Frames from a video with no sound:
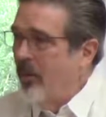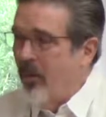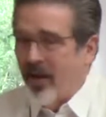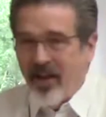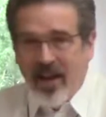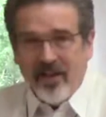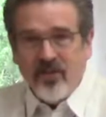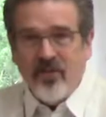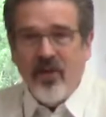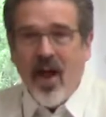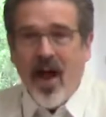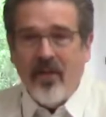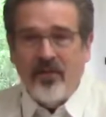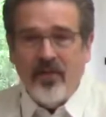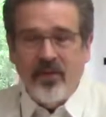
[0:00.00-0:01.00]
but that's
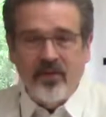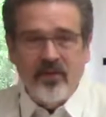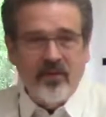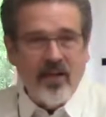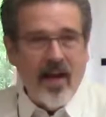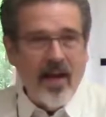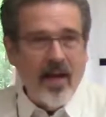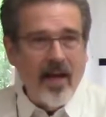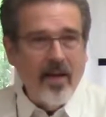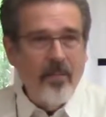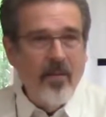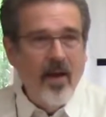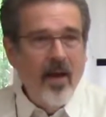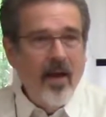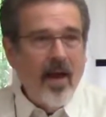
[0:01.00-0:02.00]
not the
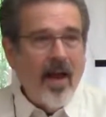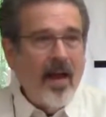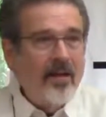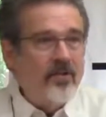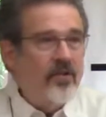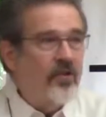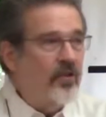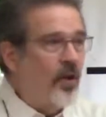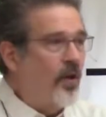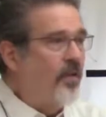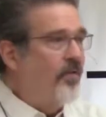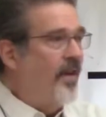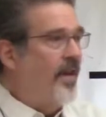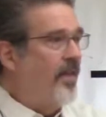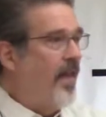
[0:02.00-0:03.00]
same as
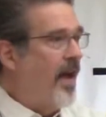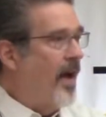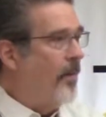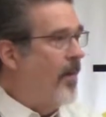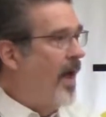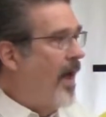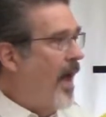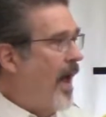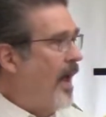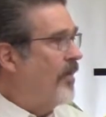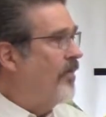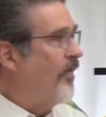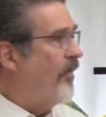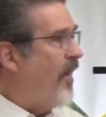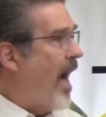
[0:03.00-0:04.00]
serving them
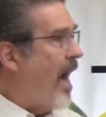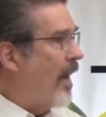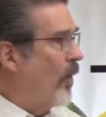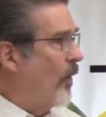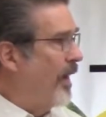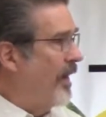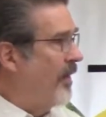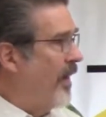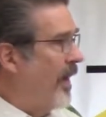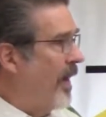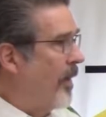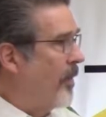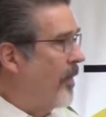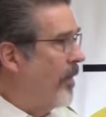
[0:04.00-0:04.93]
and following them.